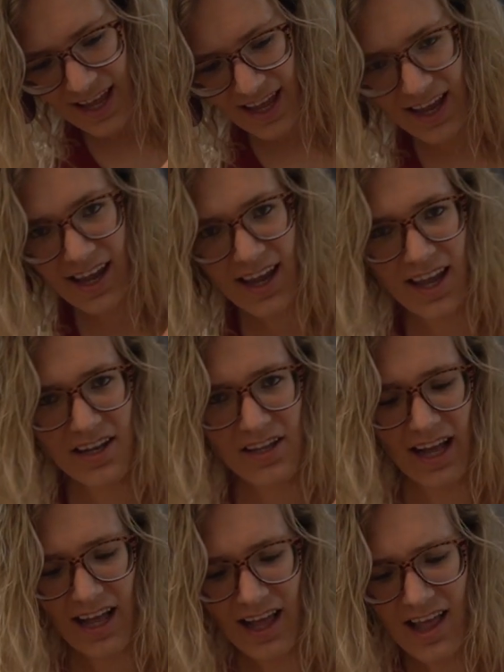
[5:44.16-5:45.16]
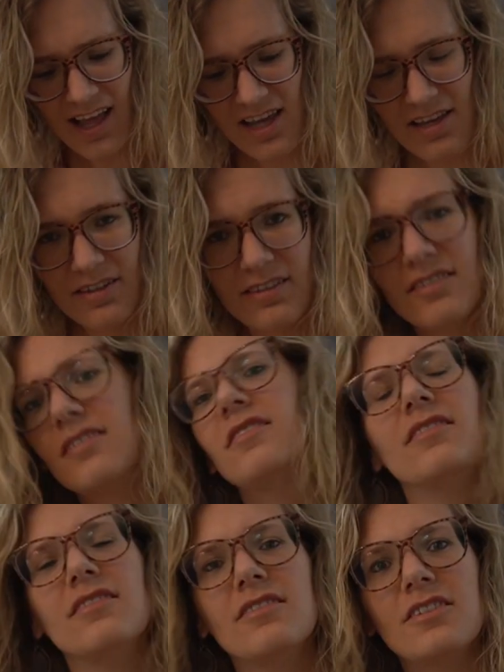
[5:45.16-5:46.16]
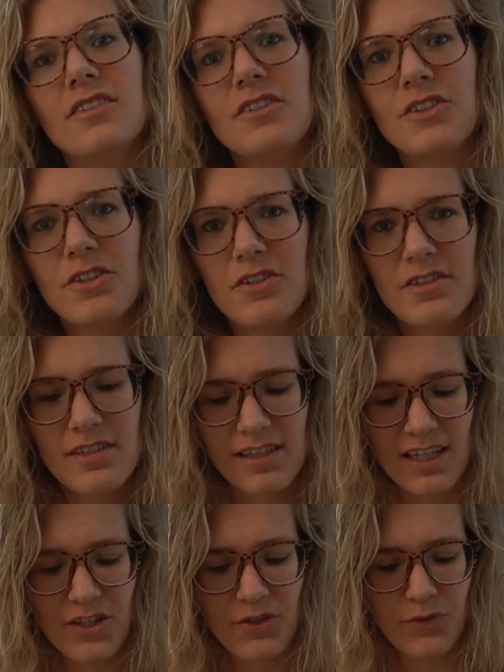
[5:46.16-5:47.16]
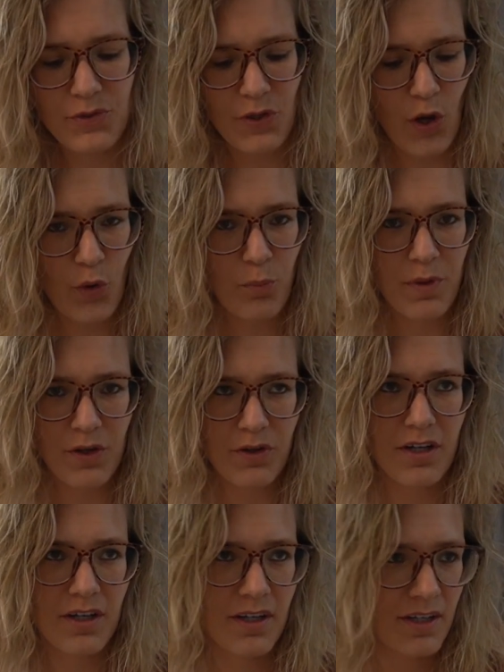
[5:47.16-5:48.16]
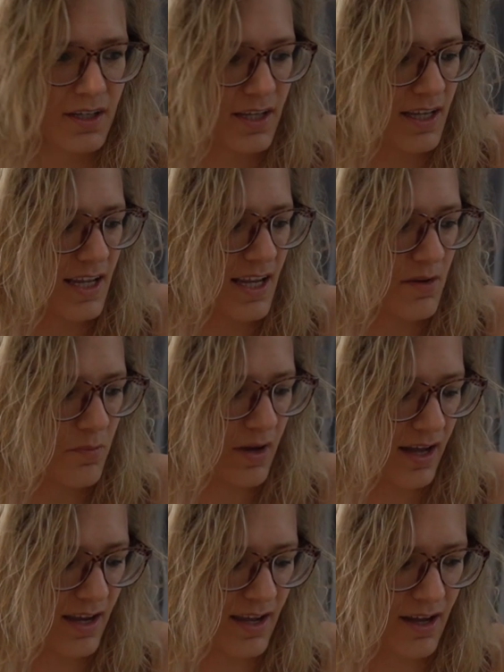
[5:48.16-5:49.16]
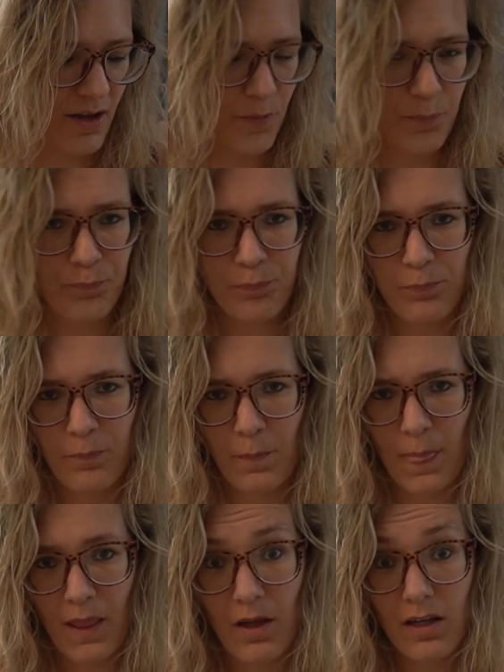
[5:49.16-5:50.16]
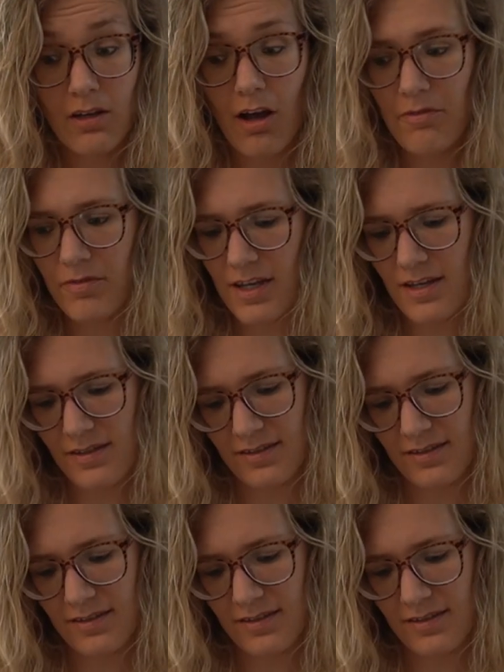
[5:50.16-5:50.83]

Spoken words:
And I usually use oat milk in my coffee.